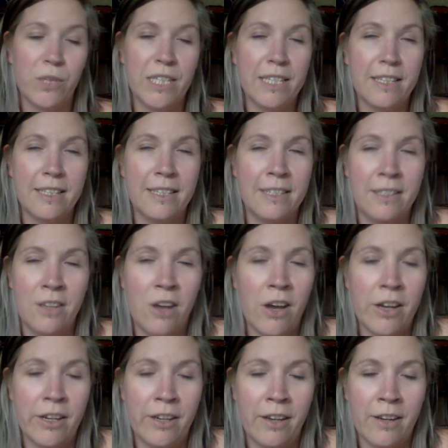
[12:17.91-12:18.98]
this is
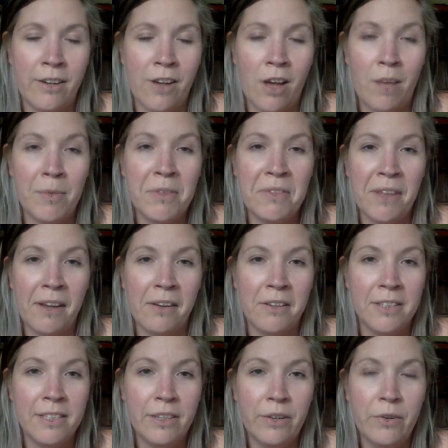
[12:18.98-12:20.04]
not an uncommon thing
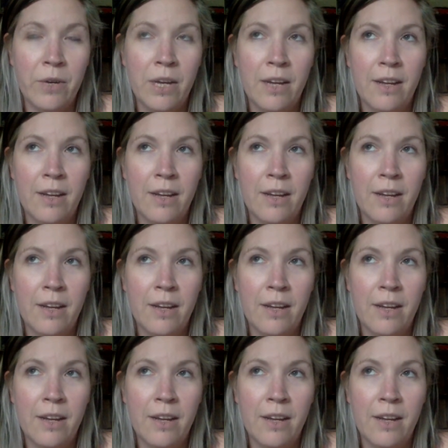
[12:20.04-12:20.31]
also.